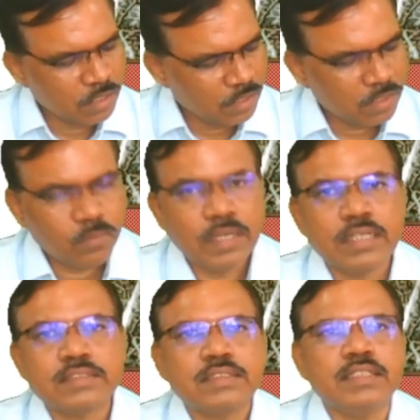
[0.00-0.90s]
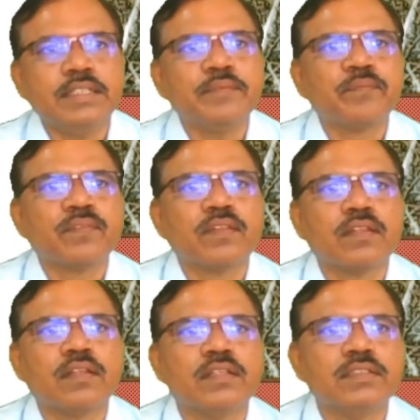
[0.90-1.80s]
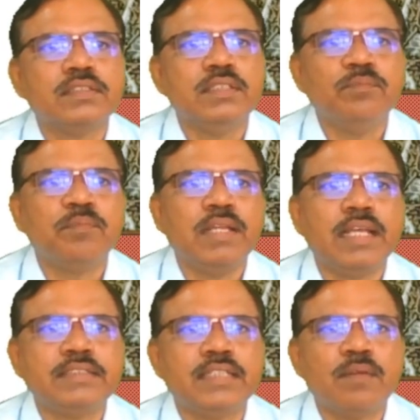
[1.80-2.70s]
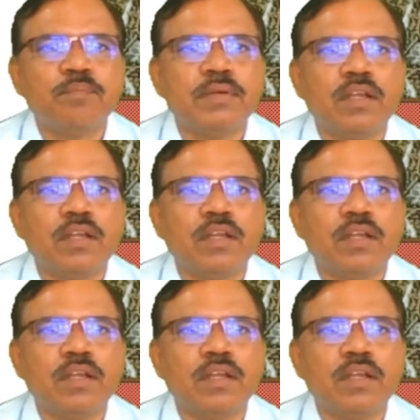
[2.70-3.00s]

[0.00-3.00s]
Now let us see simple example